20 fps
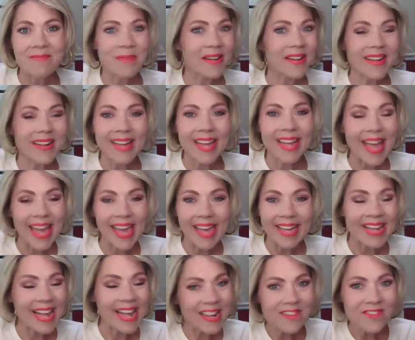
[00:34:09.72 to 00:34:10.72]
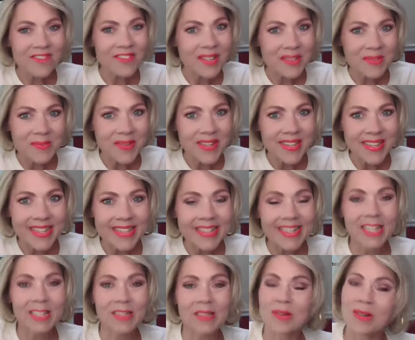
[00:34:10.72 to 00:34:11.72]
Mary Kay and have fun with it
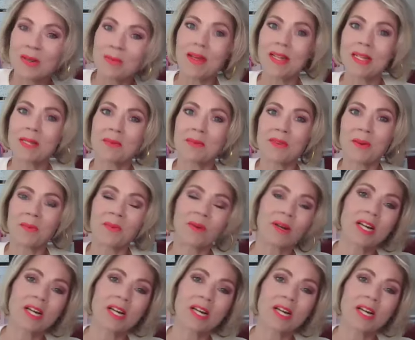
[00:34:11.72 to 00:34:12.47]
and learn about some of our